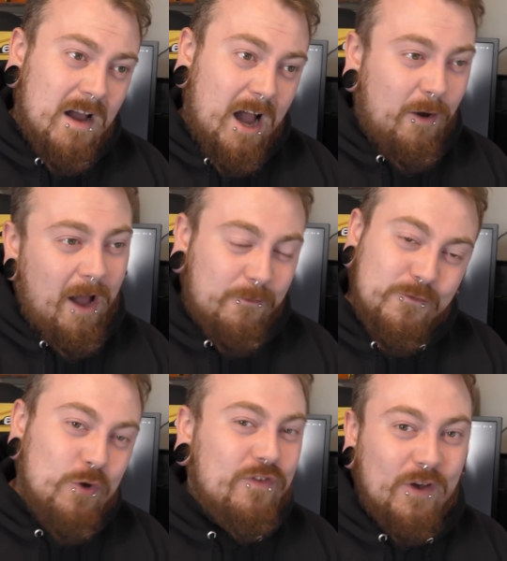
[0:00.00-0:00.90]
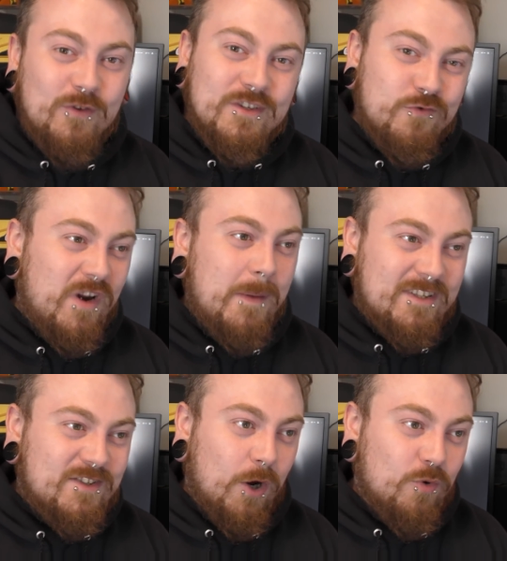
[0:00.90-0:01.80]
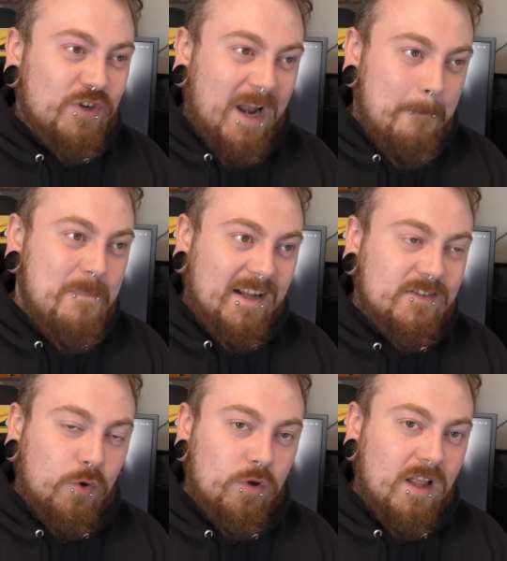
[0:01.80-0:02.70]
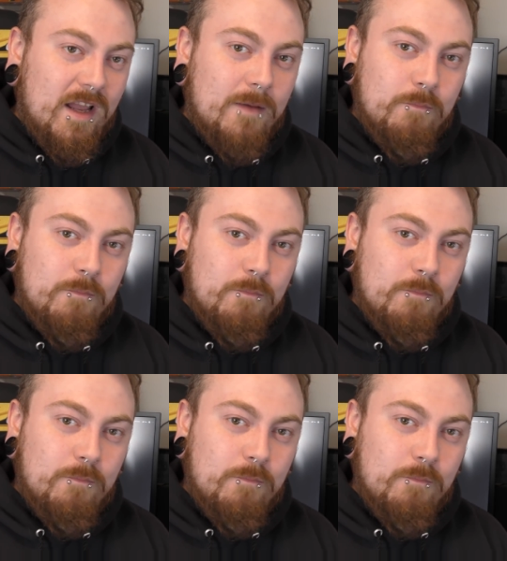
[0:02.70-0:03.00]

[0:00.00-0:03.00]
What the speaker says: A few thousand raped children a bit too late,